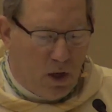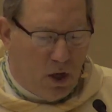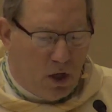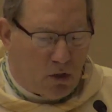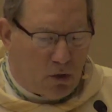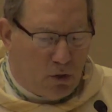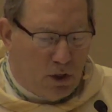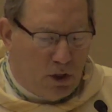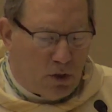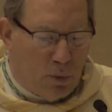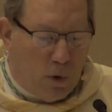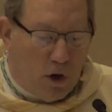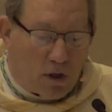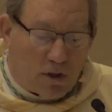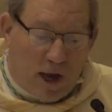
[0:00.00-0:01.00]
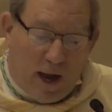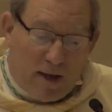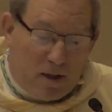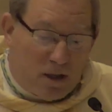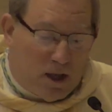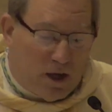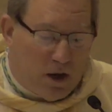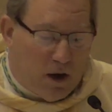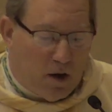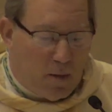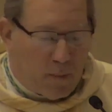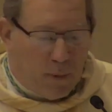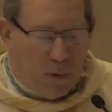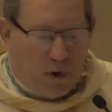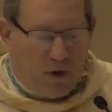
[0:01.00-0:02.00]
So these words, I think, are
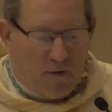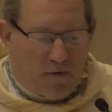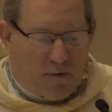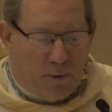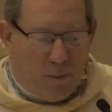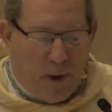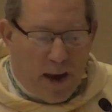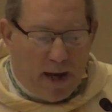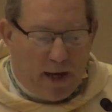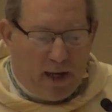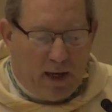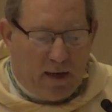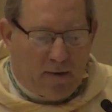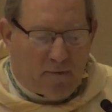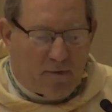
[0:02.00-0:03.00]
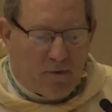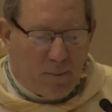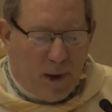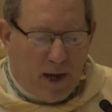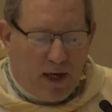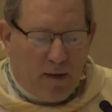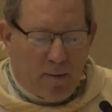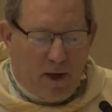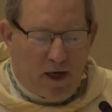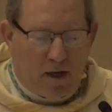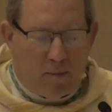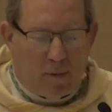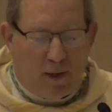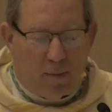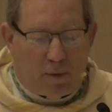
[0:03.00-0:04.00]
important for many
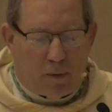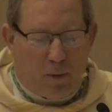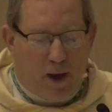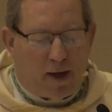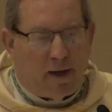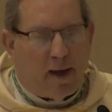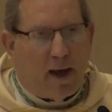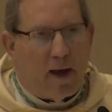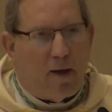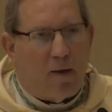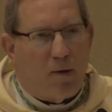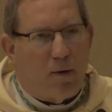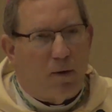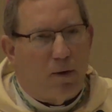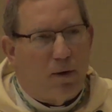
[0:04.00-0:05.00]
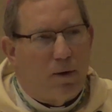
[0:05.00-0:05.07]
people right now.